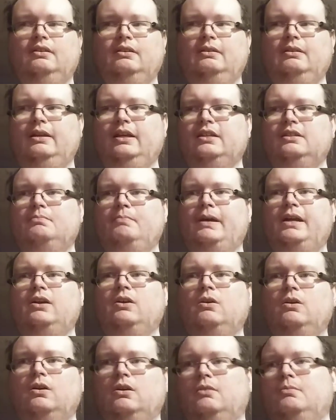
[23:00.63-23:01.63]
It needs
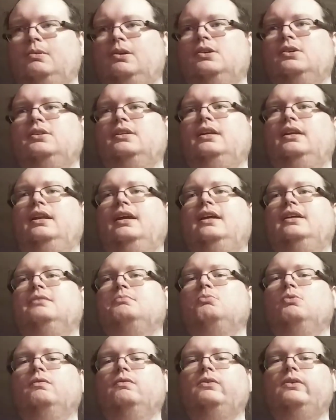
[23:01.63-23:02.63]
better armors. It needs
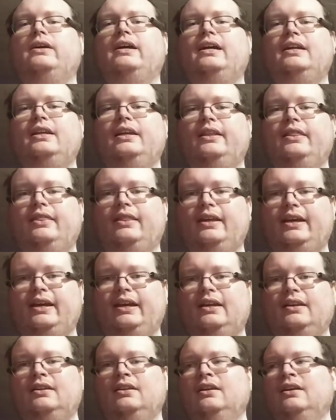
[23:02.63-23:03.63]
more variety in
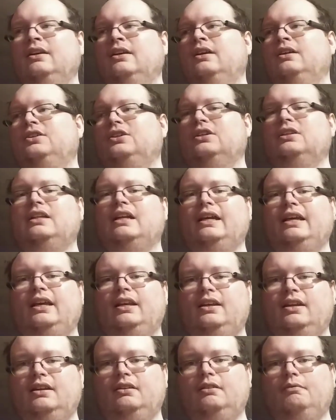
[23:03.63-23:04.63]
that. Just like
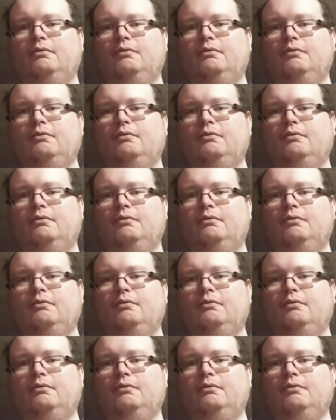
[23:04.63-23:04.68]
it needed